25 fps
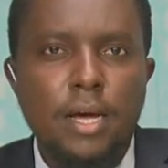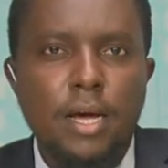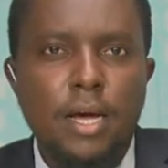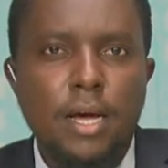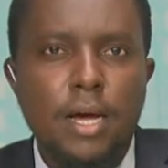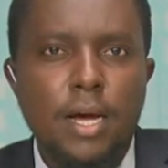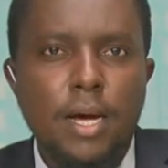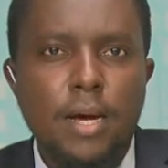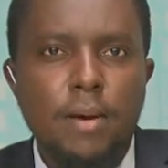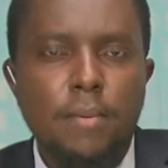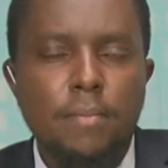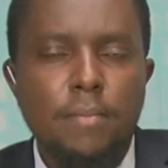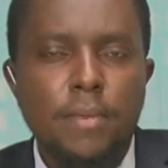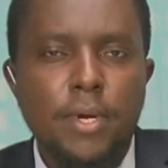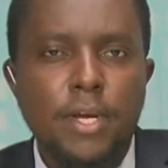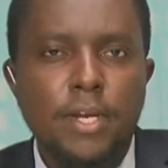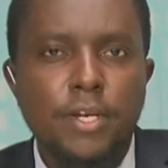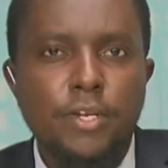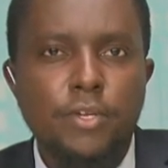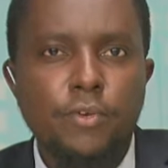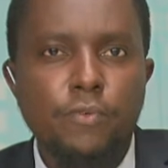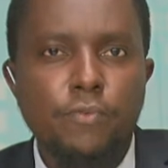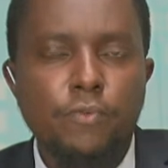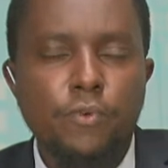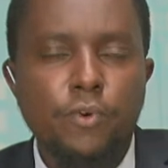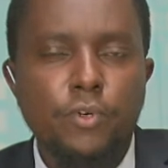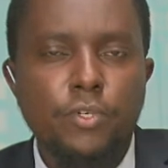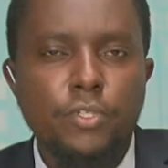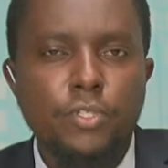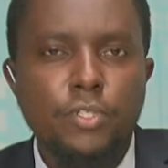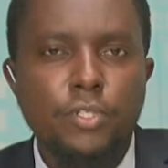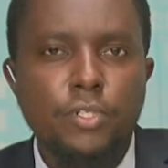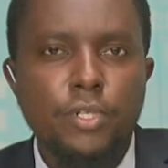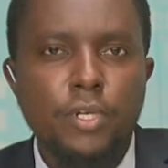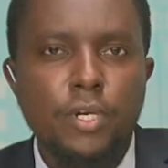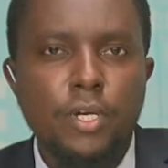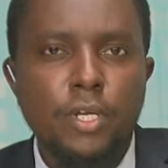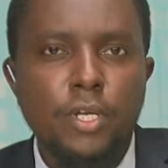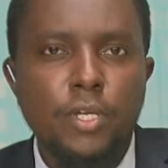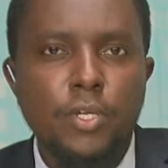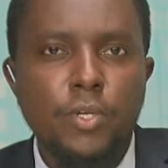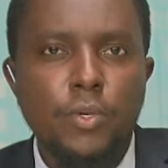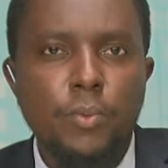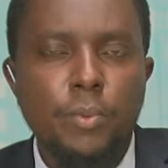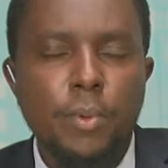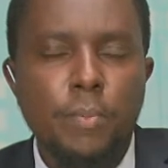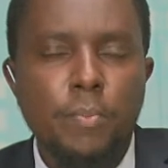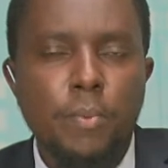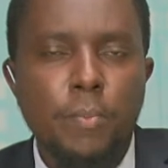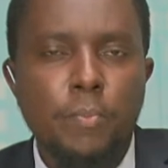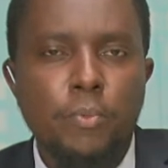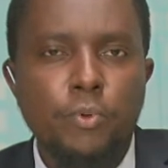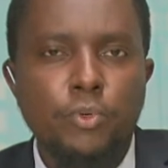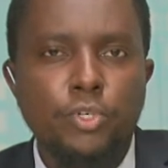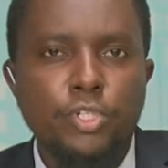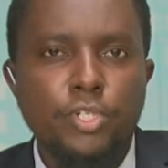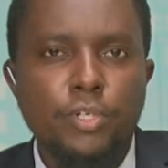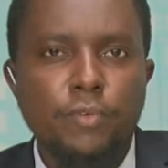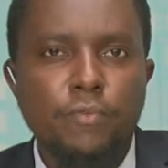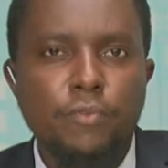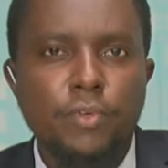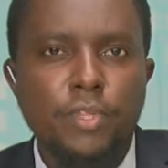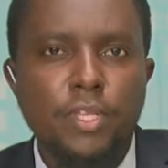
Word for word: um, and of course, uh, you people pushing